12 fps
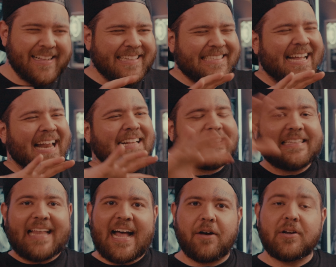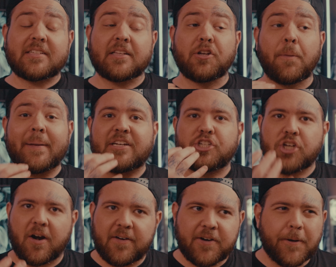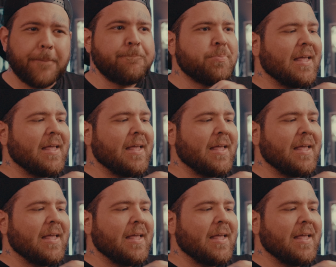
it's not as loud, it's a little bit darker,